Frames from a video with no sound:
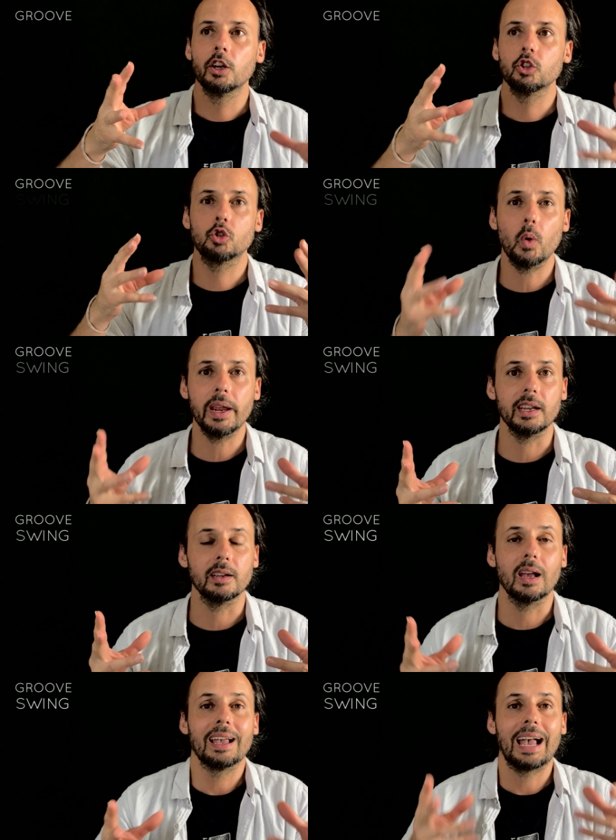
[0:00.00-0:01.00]

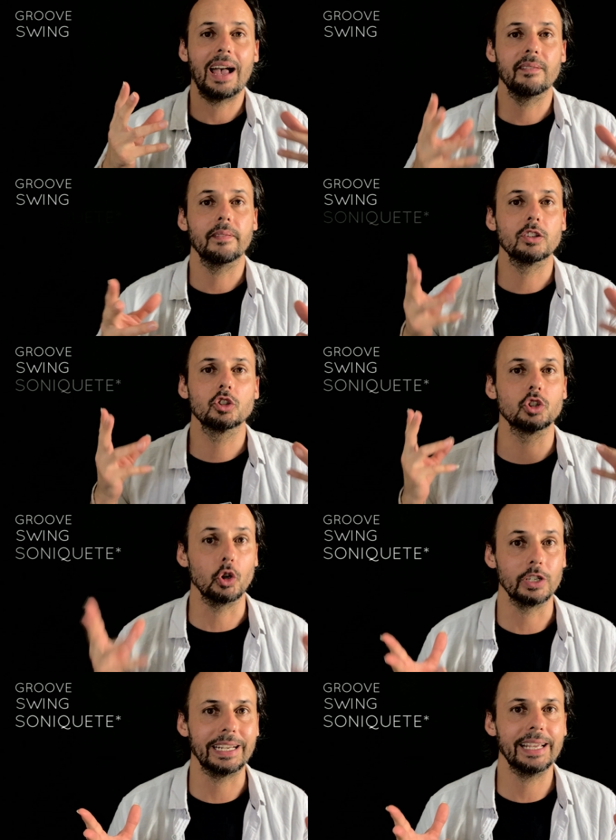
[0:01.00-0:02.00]
swing, have
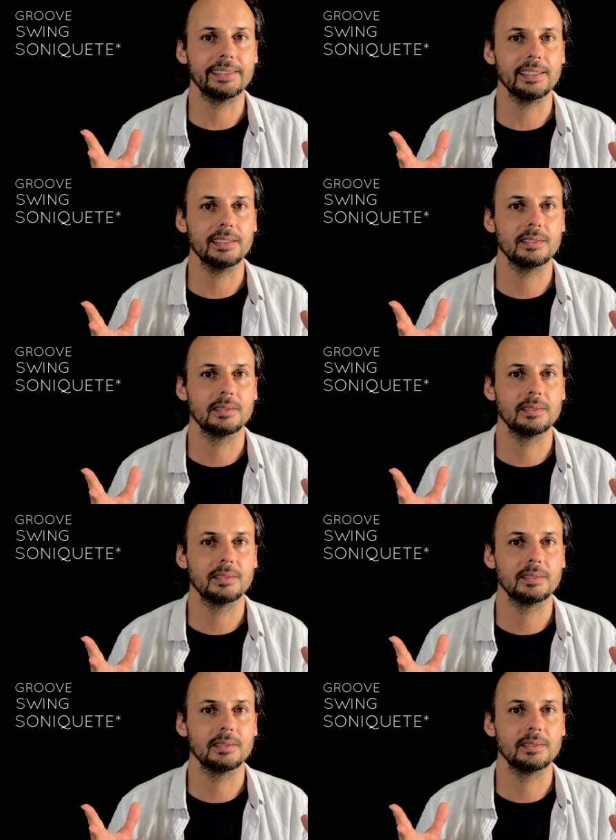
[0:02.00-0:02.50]
soniquete.